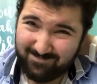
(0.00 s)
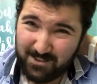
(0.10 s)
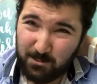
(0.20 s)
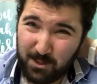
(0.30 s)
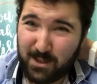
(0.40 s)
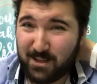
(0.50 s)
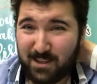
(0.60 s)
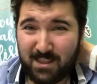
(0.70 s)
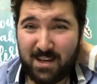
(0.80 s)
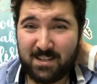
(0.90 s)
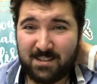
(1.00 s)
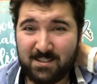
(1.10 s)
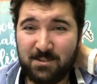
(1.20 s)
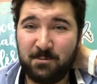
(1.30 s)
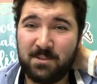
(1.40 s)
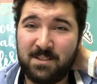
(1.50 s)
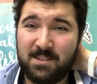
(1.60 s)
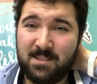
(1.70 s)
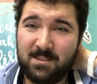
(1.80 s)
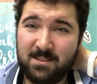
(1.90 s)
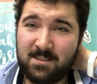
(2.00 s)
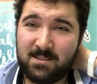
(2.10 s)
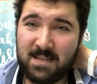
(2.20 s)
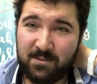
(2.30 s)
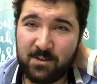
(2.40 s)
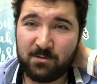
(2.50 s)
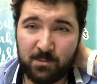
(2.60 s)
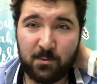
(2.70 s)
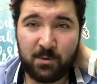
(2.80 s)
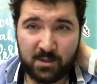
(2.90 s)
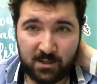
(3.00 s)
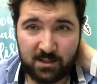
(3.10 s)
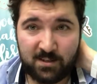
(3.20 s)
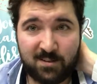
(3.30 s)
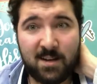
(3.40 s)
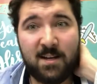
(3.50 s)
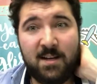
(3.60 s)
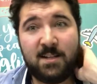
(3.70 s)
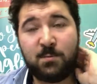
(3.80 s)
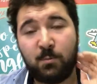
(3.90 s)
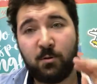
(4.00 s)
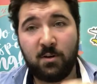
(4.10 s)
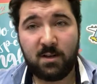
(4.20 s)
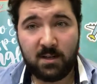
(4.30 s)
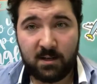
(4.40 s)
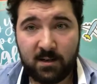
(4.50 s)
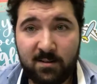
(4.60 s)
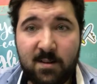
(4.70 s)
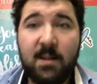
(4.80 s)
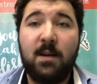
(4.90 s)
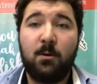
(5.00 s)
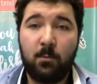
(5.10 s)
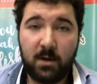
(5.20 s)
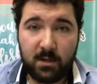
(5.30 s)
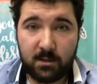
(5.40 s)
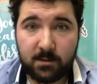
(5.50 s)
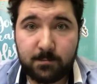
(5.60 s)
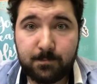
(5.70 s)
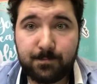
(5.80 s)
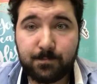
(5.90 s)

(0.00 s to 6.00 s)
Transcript: you think that the student is having trouble with English, is poor at English. Well,